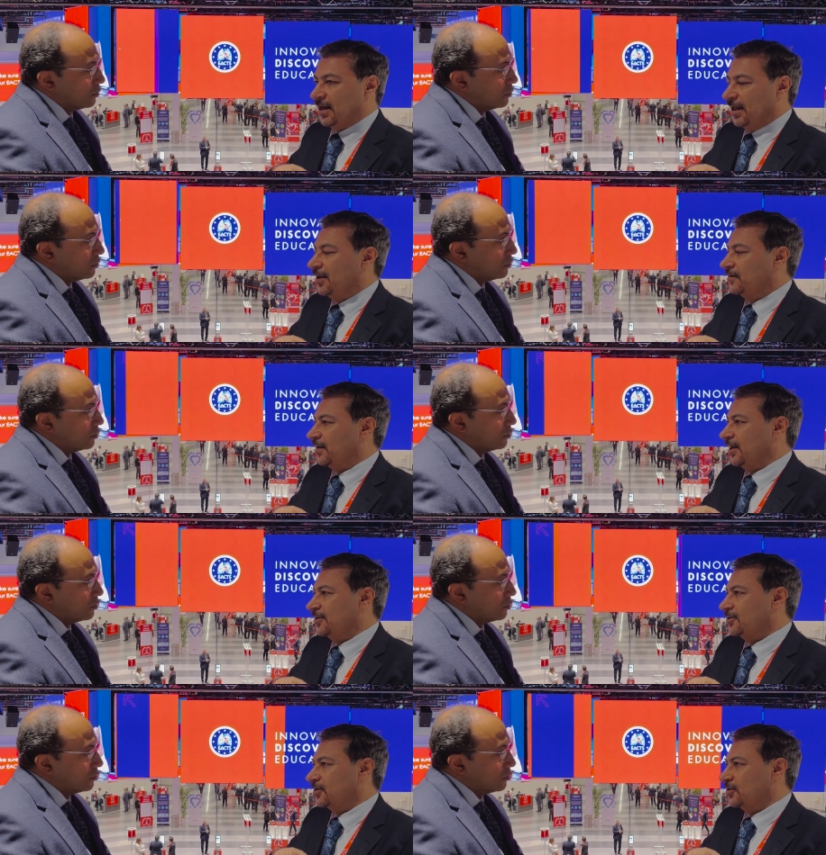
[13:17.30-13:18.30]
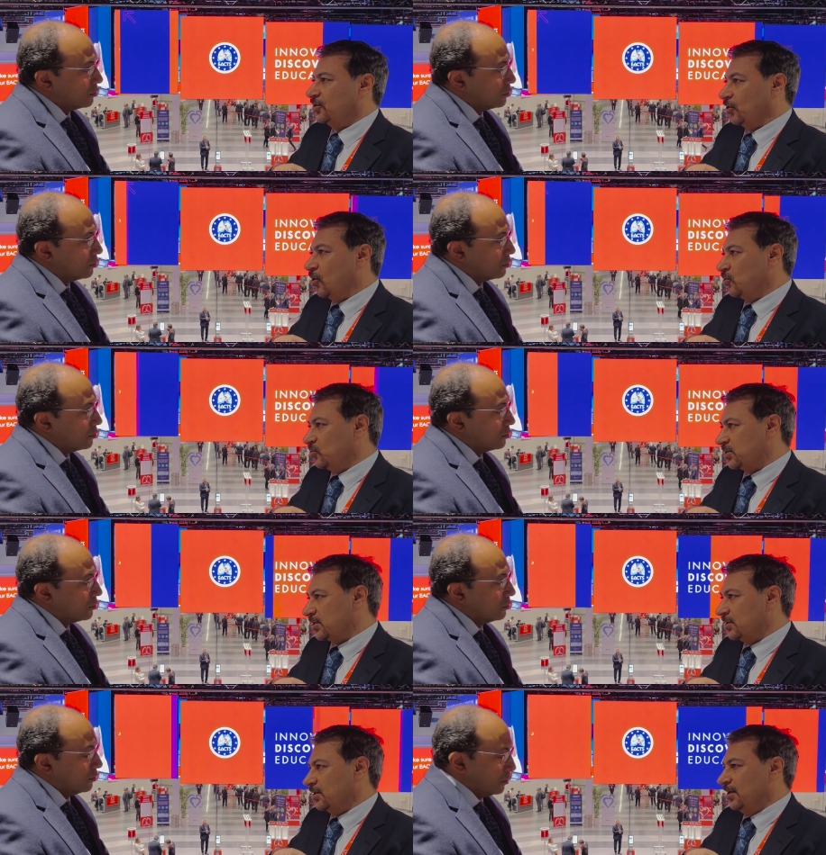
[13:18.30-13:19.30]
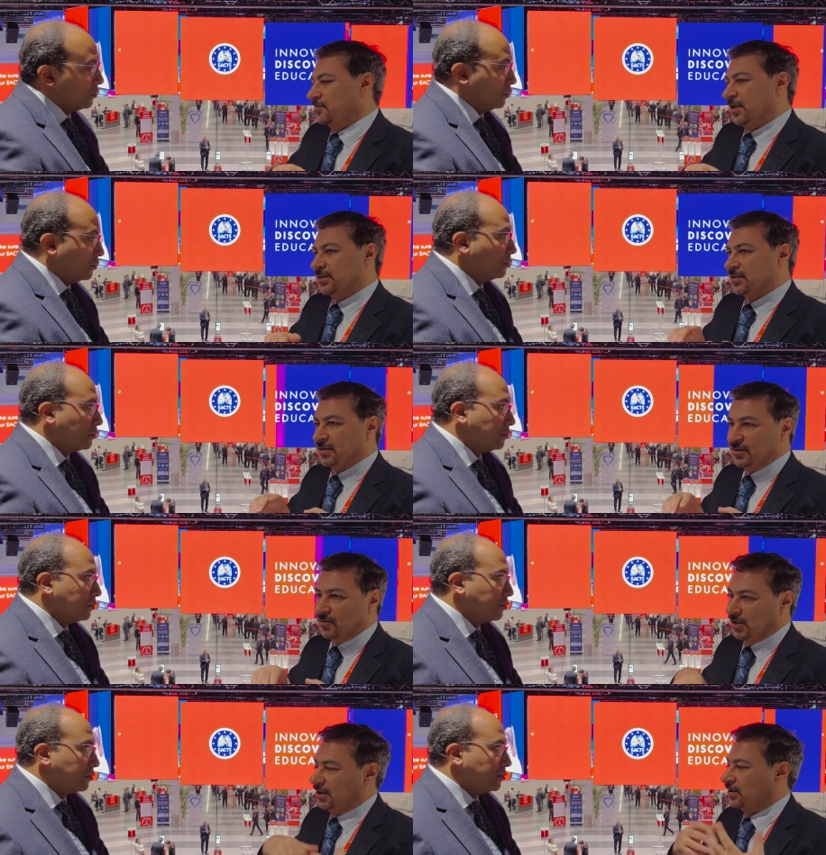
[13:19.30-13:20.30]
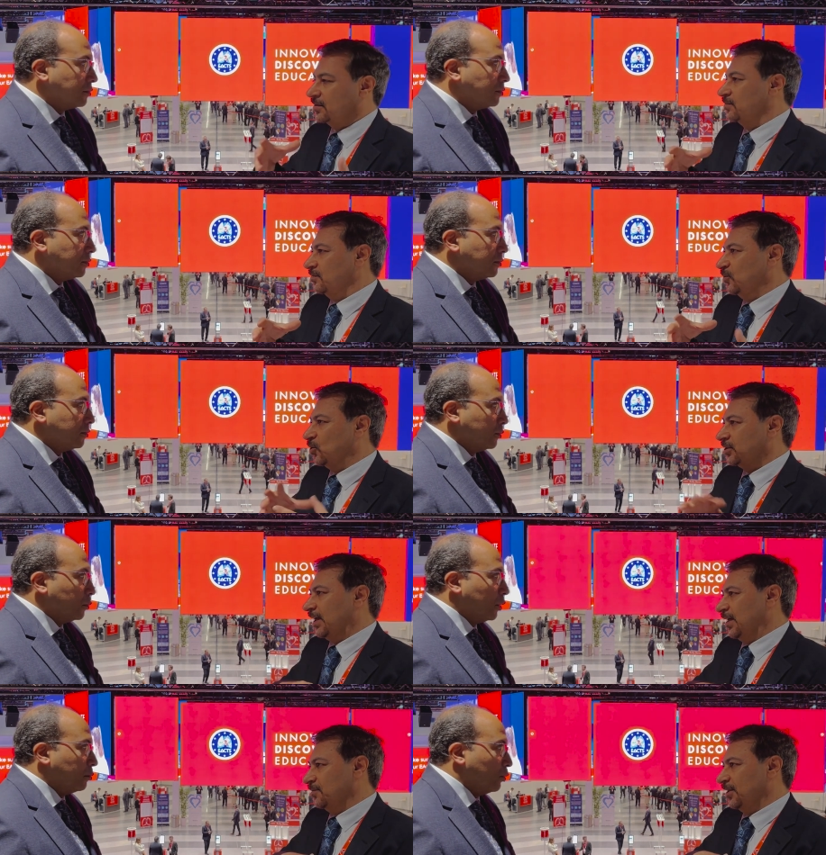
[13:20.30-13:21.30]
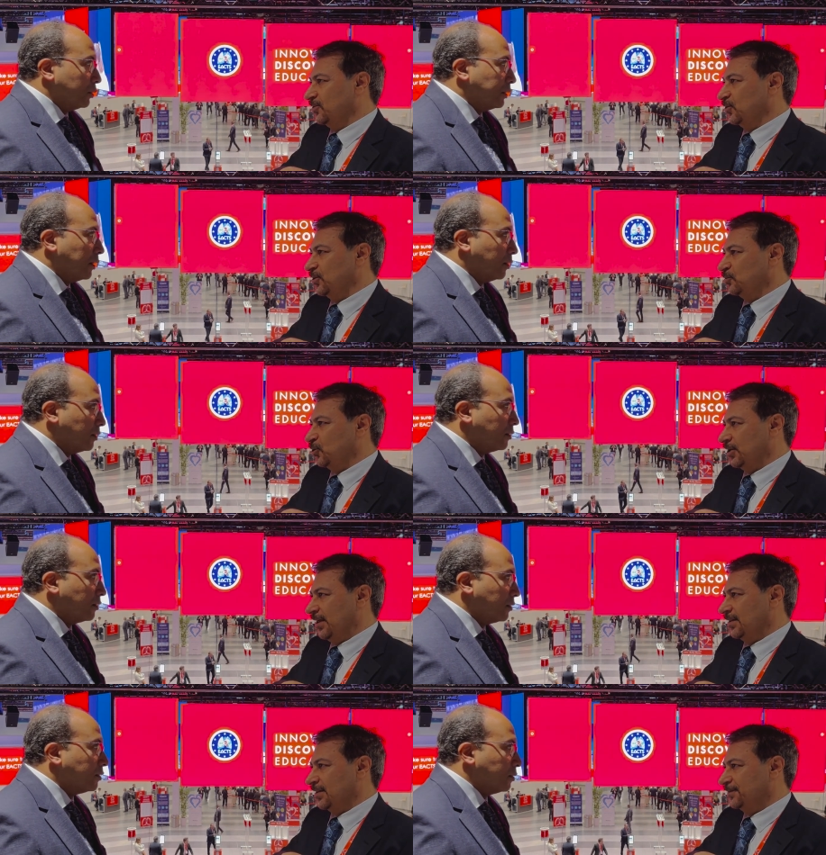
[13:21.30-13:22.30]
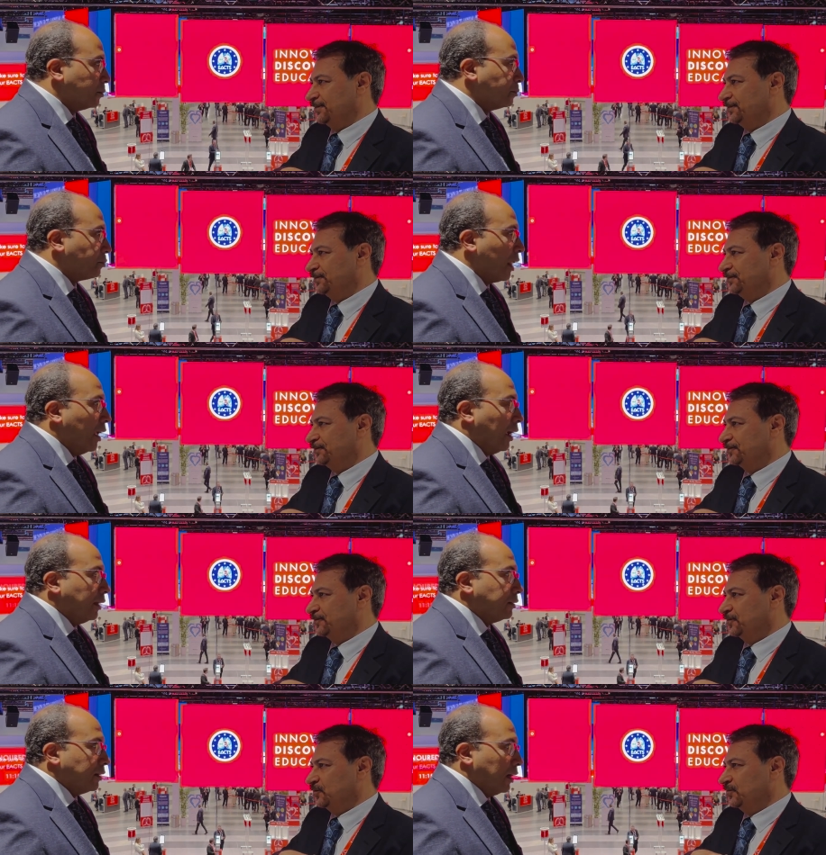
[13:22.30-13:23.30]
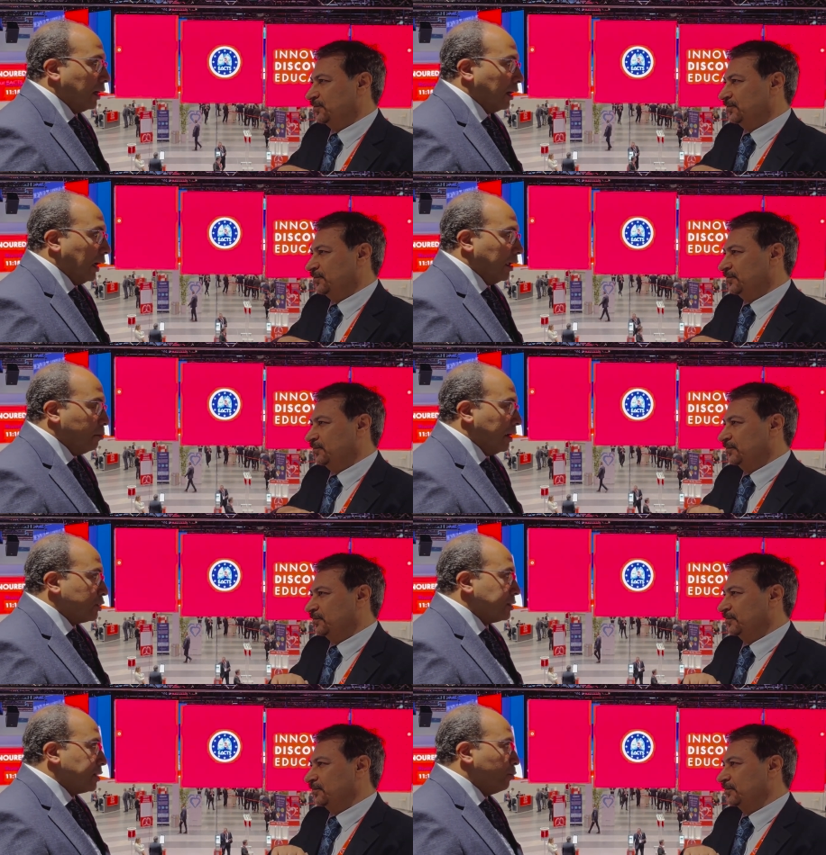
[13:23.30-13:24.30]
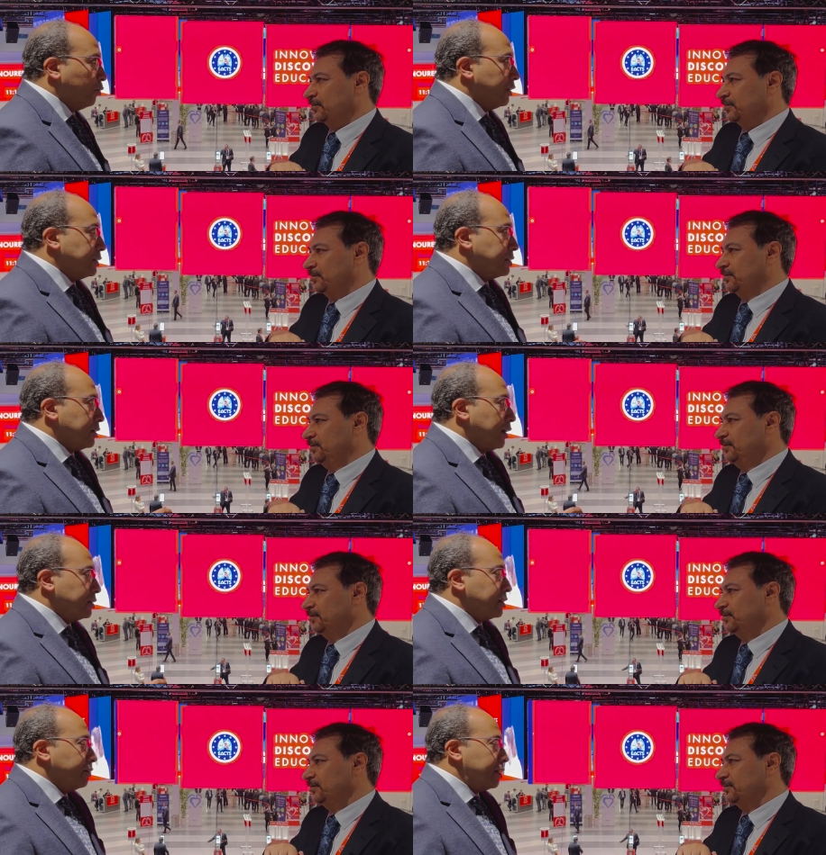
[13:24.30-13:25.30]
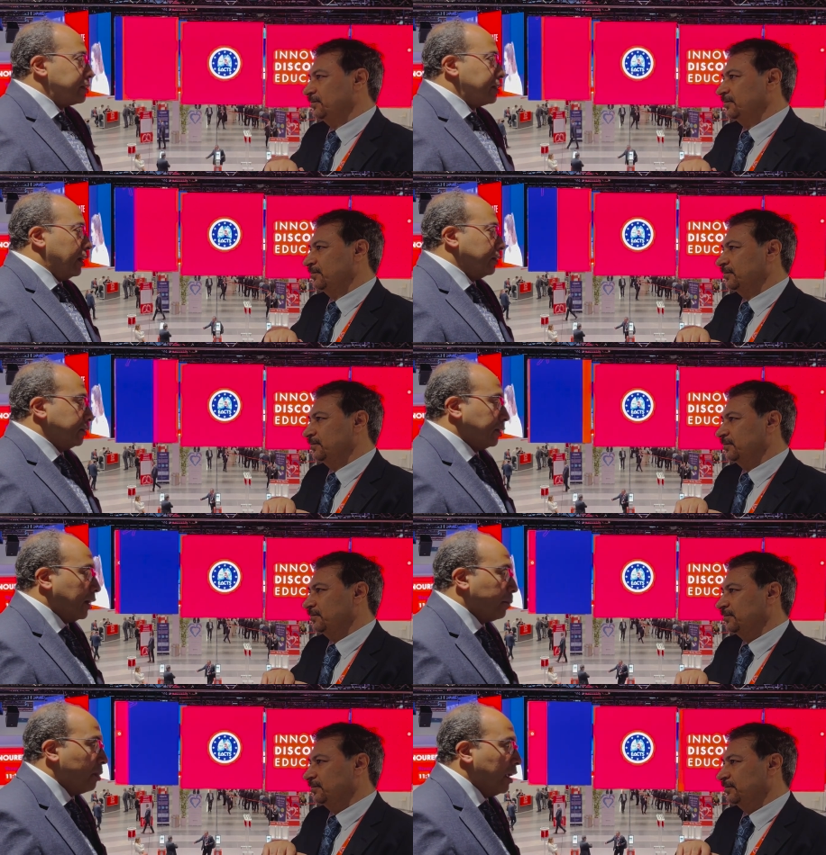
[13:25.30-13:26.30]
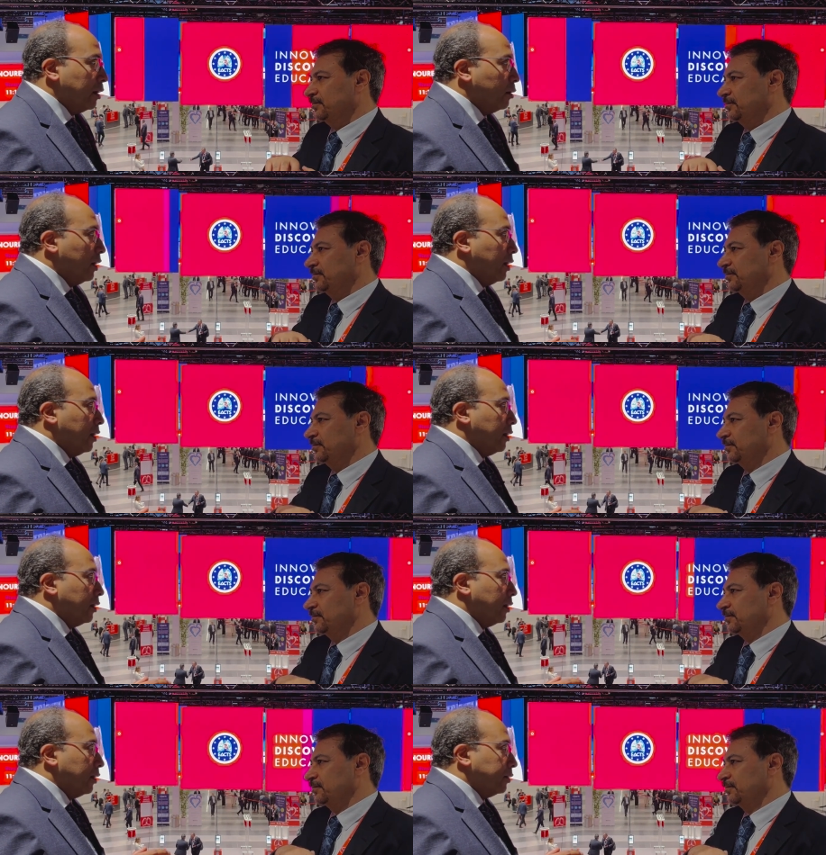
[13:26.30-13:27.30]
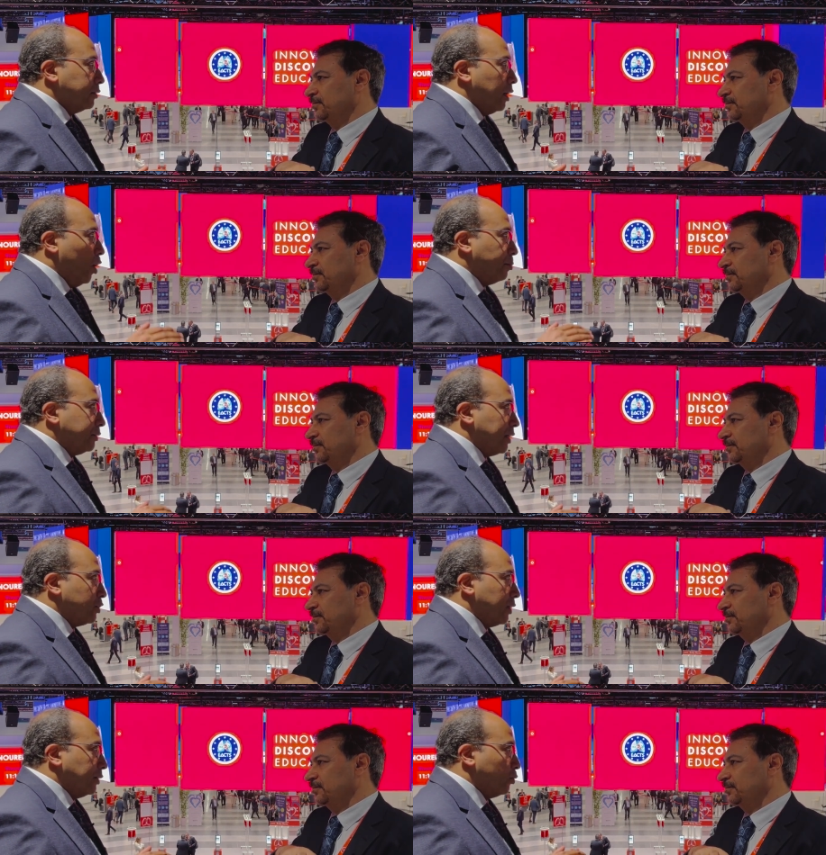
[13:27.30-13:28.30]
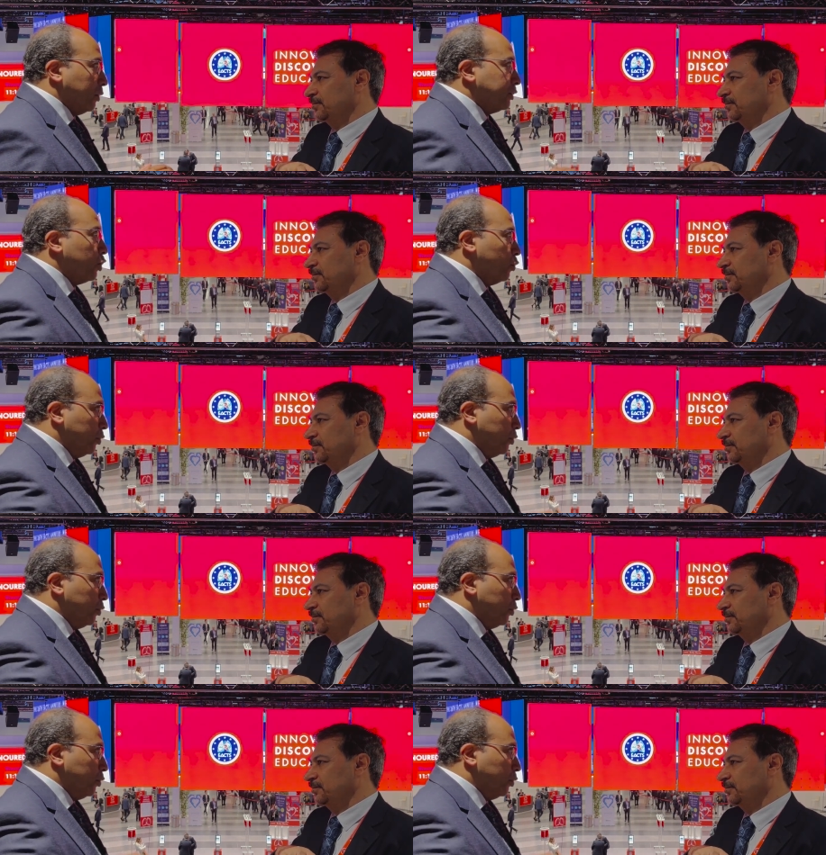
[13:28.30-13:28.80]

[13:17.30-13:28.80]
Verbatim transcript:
Speaker 1: alive and grows, but uh, we need more time and or more data.
Speaker 2: And uh, I imagine some of this uh, series are uh, uh, reoperation where you